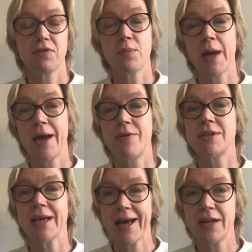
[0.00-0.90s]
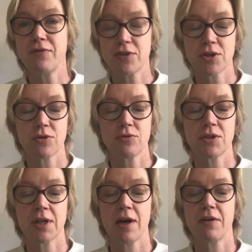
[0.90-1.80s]
for parents and for school
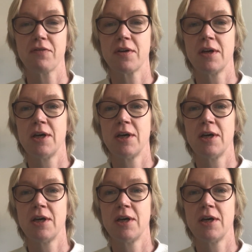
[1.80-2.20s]
staff.